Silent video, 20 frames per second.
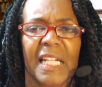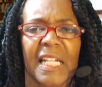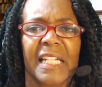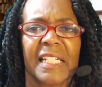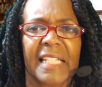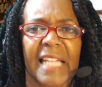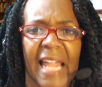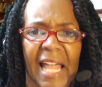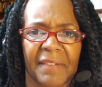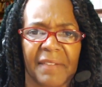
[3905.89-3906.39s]

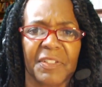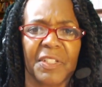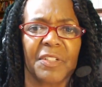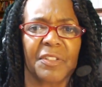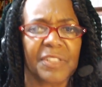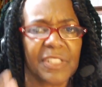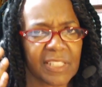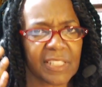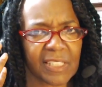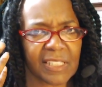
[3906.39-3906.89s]
They have, you know,
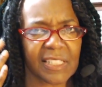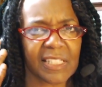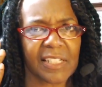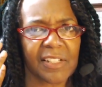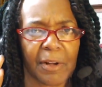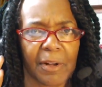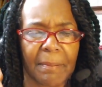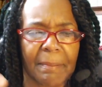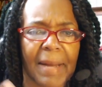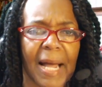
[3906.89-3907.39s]
this is in
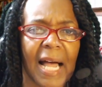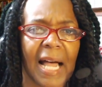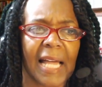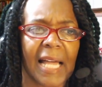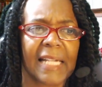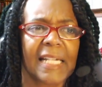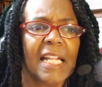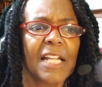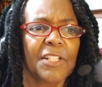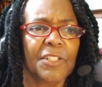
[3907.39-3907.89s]
their mind.
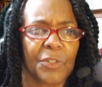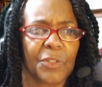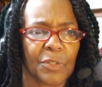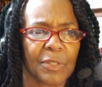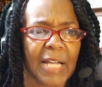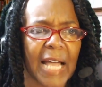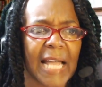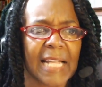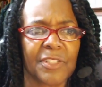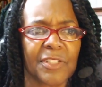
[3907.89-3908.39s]
So you
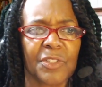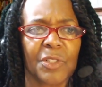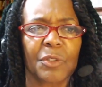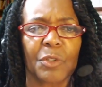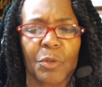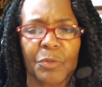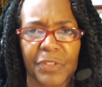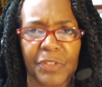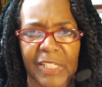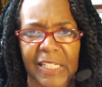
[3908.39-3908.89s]
guys, you know,
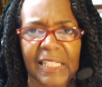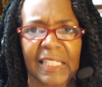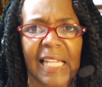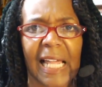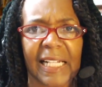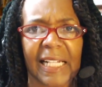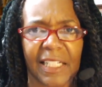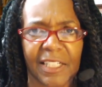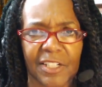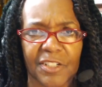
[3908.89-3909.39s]
don't think
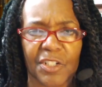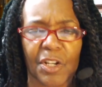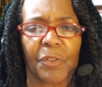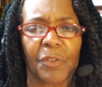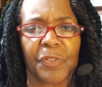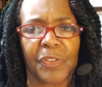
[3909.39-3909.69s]
like an adult.